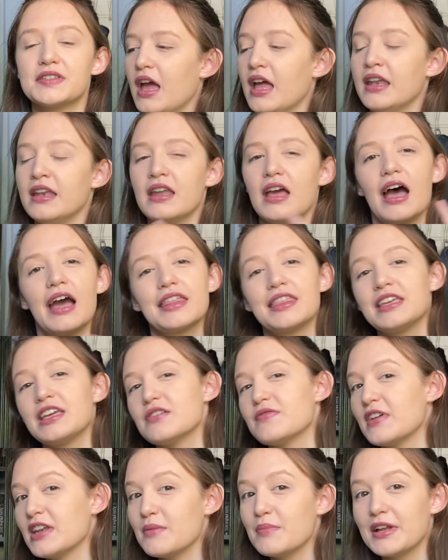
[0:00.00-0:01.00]
And I think if
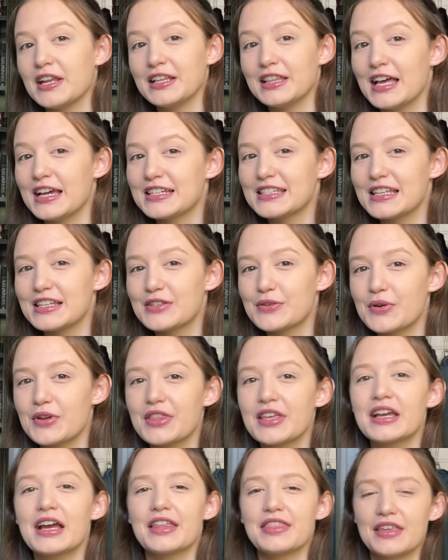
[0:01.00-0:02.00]
anybody likes that sort of
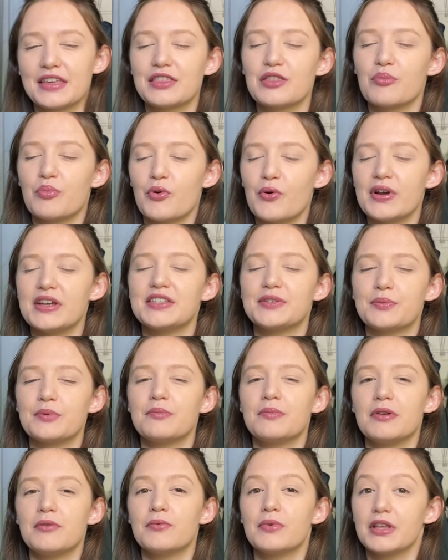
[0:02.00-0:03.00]
thing, I think The Boys would
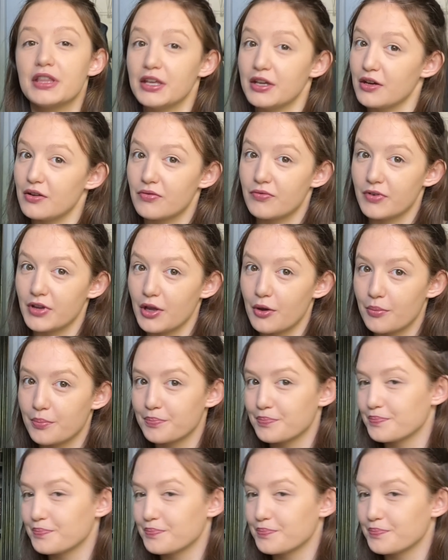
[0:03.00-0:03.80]
be really good for you.